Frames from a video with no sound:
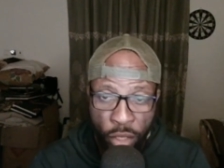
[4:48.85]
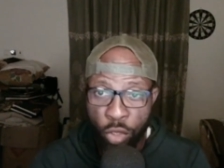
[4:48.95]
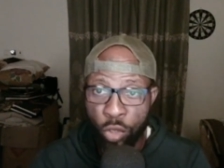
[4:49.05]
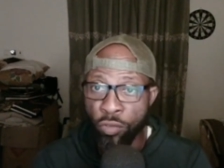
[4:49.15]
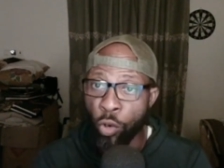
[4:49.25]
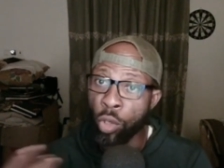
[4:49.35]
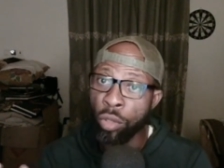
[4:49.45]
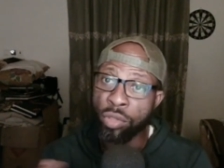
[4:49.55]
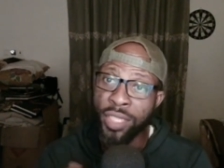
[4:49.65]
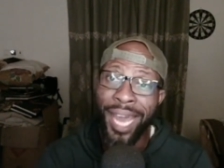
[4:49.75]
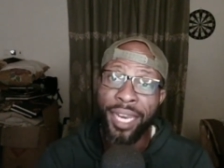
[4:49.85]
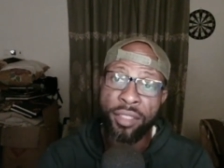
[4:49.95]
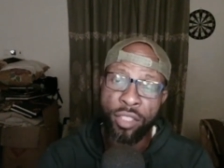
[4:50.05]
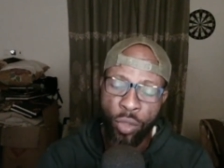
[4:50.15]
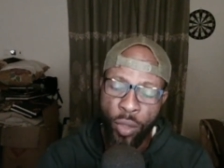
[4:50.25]
you know, vocal
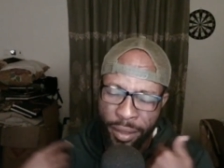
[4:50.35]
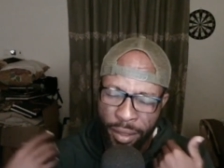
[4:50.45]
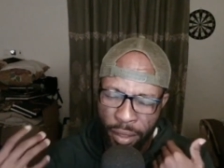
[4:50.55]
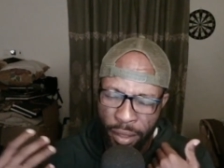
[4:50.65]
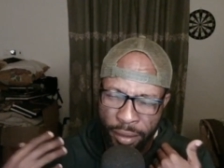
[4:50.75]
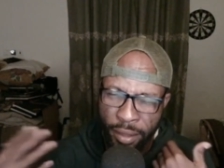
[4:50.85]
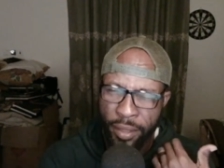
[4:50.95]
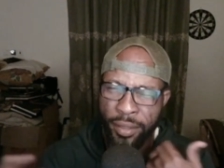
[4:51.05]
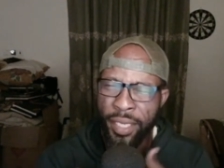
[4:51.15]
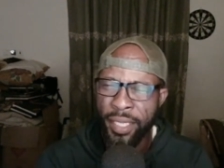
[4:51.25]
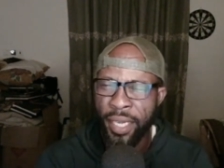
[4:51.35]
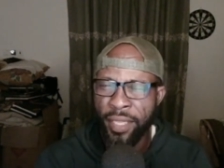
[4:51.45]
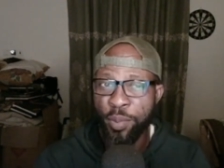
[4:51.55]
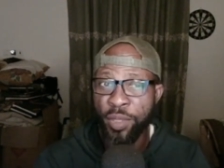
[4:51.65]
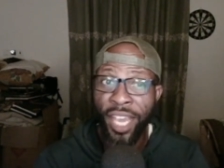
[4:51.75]
talent, you know, and the
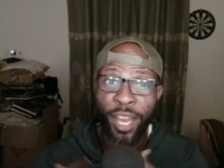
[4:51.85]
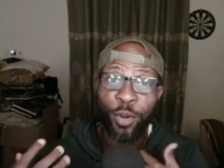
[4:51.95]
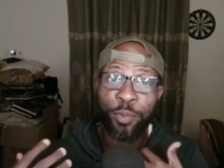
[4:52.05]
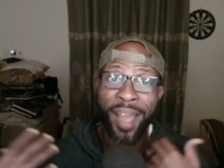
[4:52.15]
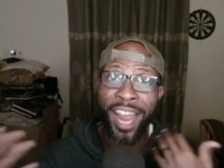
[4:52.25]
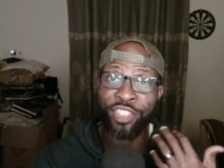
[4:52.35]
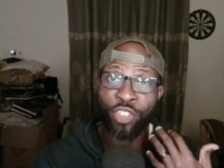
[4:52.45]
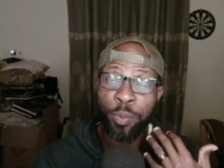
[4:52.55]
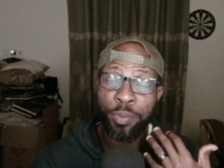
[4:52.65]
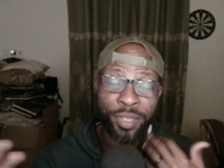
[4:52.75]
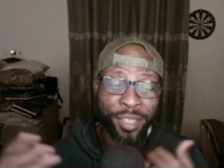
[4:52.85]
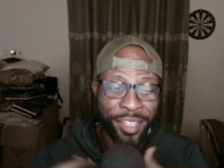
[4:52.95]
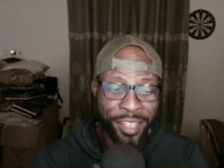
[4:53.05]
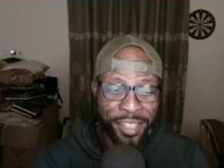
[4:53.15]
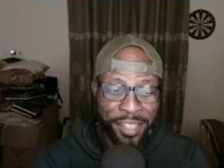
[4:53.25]
delicate piano backdrop.
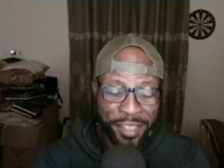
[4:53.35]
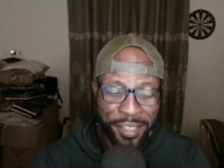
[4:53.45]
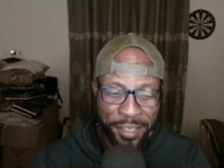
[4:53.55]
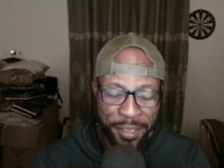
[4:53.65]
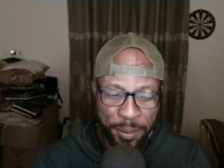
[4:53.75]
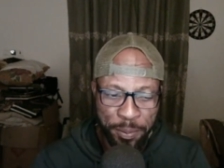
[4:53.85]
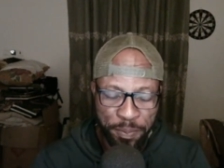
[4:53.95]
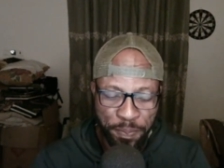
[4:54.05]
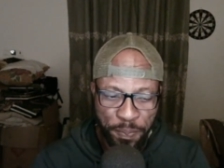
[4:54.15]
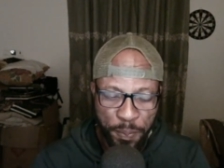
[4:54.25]
Um,